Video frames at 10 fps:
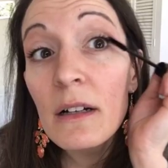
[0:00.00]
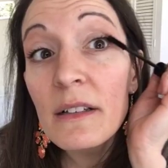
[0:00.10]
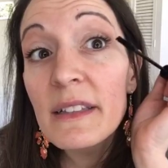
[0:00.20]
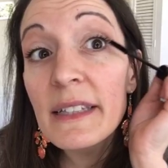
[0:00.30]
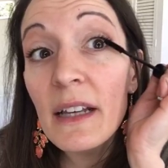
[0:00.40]

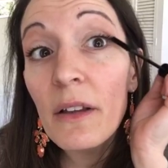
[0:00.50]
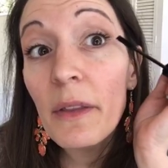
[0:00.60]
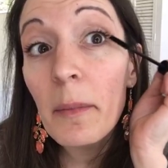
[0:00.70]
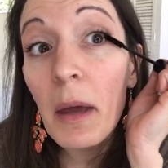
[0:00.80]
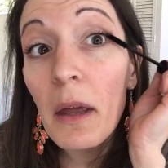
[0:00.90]
Seal
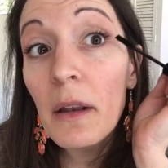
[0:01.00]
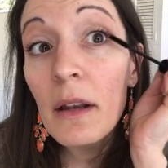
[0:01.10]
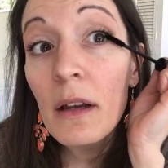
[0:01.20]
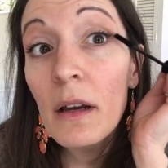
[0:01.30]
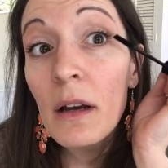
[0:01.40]
them
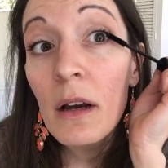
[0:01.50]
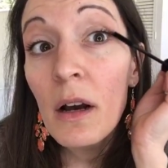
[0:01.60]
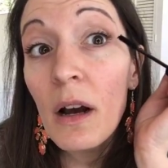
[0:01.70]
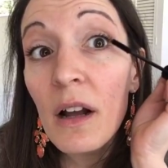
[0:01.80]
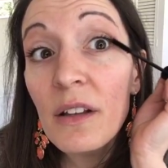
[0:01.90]
in.
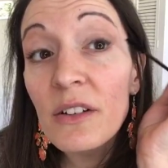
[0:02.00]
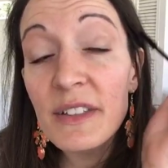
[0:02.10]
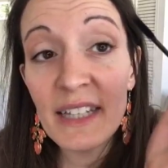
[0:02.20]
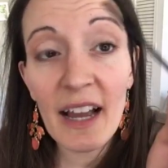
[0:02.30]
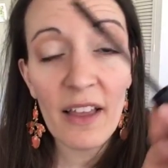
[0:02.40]
And you'll
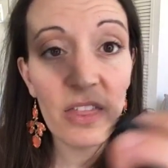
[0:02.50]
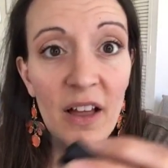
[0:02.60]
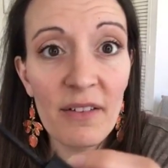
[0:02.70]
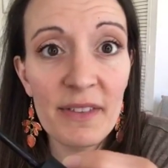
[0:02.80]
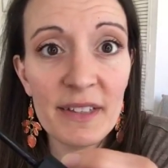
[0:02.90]
see I
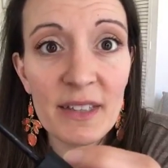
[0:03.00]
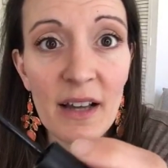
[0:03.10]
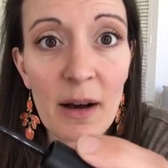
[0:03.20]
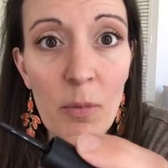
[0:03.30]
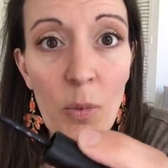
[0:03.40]
love this
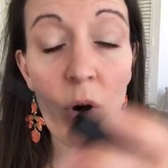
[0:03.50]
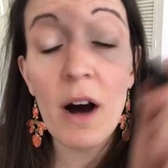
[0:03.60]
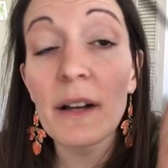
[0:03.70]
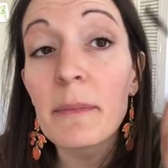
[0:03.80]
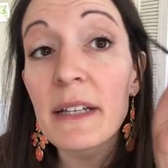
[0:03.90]

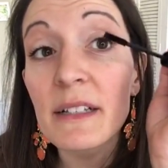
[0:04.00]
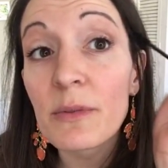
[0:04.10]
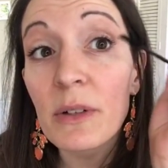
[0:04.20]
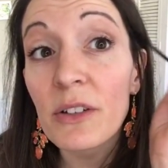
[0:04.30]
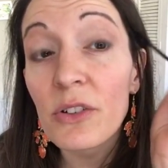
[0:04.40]
wand because
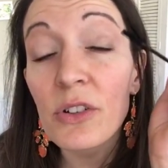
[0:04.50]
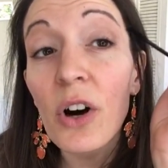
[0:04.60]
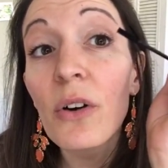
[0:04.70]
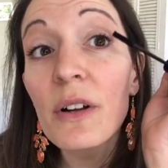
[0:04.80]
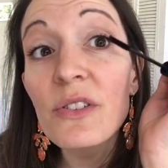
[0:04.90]
when you can
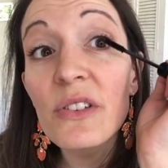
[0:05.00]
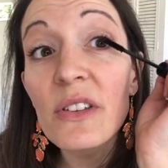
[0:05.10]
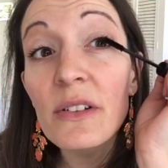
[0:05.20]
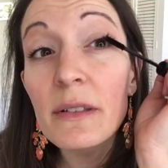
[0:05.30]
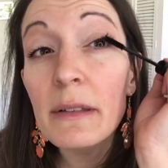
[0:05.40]
go and do
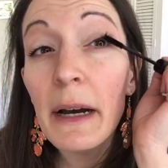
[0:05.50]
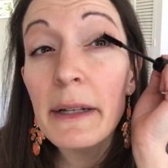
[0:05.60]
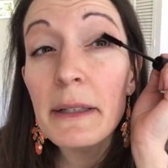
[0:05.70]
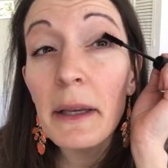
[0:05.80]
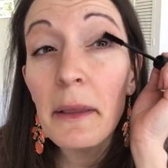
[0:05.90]
those
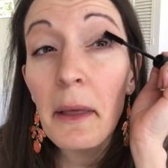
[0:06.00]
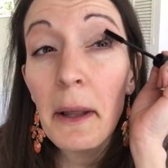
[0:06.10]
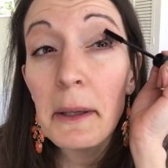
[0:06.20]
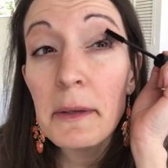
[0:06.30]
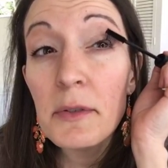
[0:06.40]
sides like
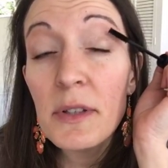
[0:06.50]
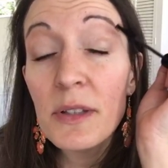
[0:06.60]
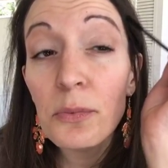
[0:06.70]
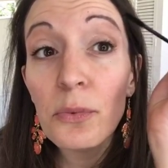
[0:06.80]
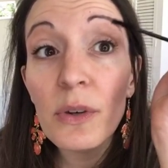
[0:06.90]
that, it gives you
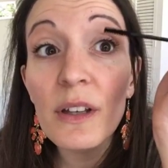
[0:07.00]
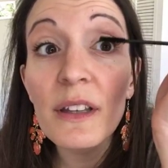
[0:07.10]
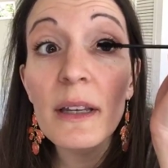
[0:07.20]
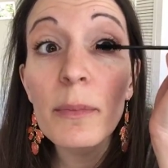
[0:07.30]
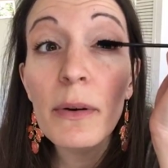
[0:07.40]
this
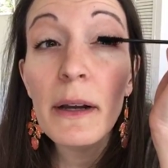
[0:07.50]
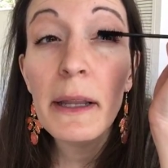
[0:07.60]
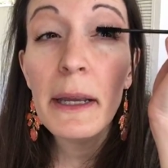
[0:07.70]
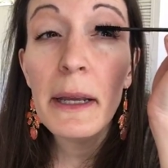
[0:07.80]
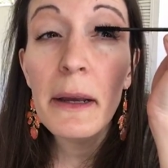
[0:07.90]
really
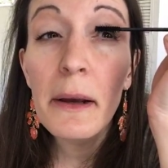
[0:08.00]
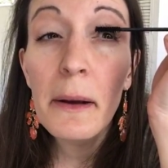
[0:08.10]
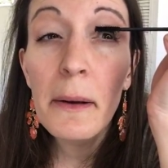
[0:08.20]
pretty